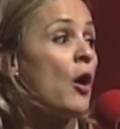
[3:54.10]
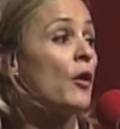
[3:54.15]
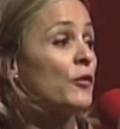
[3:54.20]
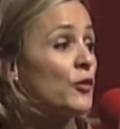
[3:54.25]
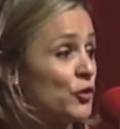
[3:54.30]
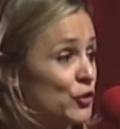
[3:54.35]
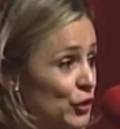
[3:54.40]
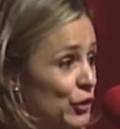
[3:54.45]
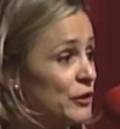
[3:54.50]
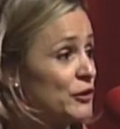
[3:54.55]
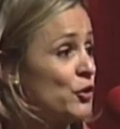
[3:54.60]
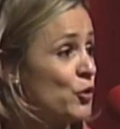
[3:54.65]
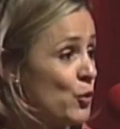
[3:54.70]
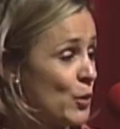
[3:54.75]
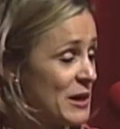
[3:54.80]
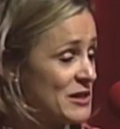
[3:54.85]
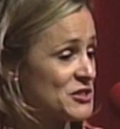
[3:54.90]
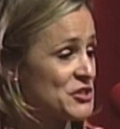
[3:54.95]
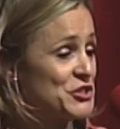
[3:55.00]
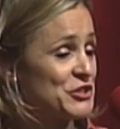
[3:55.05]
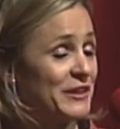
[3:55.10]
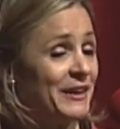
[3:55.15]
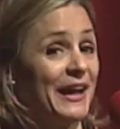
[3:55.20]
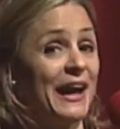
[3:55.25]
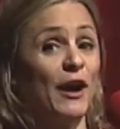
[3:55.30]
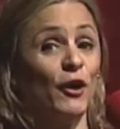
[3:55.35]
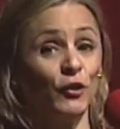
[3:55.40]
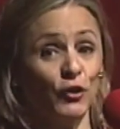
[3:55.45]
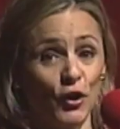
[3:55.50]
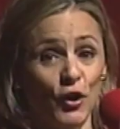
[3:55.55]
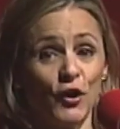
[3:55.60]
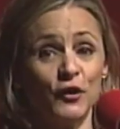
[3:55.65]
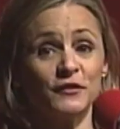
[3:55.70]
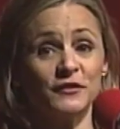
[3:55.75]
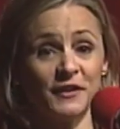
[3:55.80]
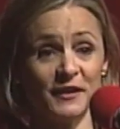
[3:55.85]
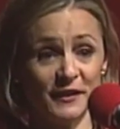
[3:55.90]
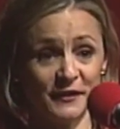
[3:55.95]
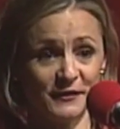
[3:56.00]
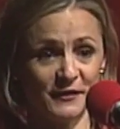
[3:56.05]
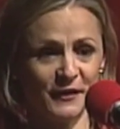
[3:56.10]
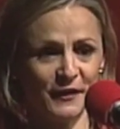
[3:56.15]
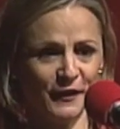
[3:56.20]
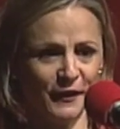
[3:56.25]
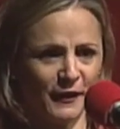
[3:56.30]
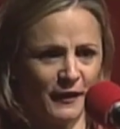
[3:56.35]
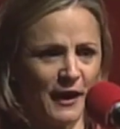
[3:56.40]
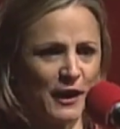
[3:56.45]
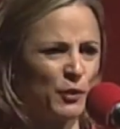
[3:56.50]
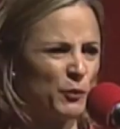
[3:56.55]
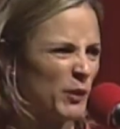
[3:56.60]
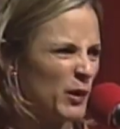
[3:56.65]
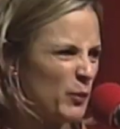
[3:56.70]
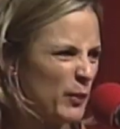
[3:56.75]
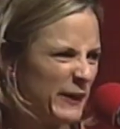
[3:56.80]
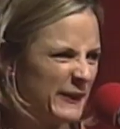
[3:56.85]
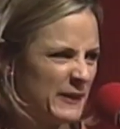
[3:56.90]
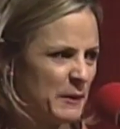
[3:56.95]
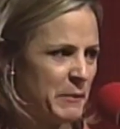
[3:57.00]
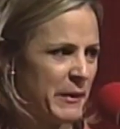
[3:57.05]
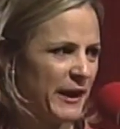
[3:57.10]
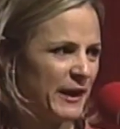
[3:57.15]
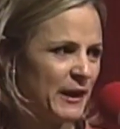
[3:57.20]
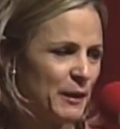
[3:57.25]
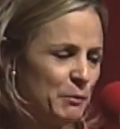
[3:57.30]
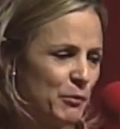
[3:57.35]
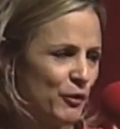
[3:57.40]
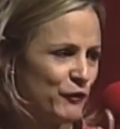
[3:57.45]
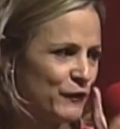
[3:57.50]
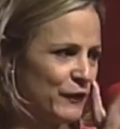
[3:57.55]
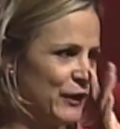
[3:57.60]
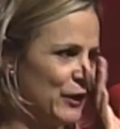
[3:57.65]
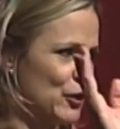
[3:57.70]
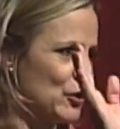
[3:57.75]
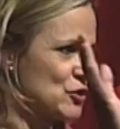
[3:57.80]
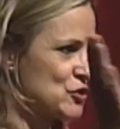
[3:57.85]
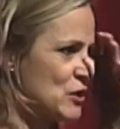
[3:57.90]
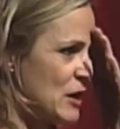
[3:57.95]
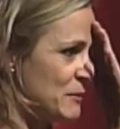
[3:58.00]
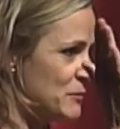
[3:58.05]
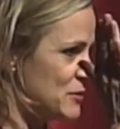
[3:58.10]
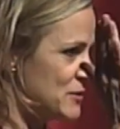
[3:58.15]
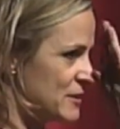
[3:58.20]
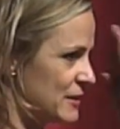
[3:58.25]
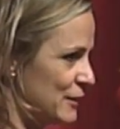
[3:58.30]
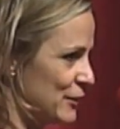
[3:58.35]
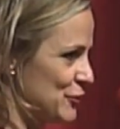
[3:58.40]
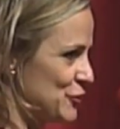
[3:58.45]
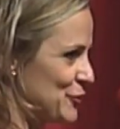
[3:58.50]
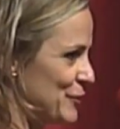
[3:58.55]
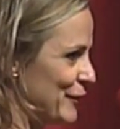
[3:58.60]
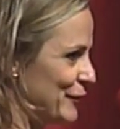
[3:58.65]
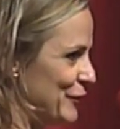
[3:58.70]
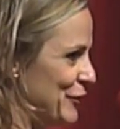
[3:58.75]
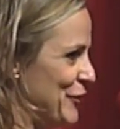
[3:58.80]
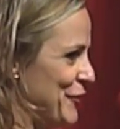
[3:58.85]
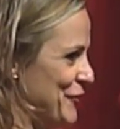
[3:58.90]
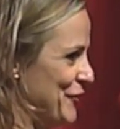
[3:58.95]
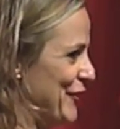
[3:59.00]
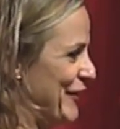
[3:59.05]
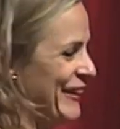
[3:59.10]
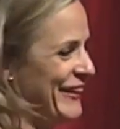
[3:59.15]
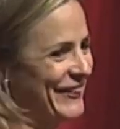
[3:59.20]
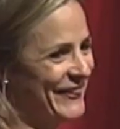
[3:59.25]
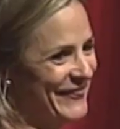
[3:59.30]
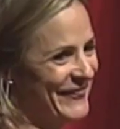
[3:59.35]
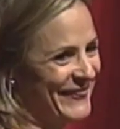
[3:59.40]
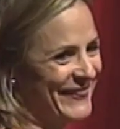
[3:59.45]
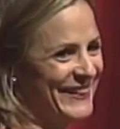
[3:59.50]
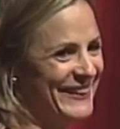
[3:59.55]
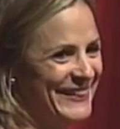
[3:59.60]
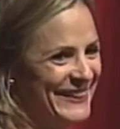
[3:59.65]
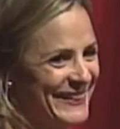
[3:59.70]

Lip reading: Good question. How long did it take? I don't want to wake the man up over here, so I'm just going to direct it over here.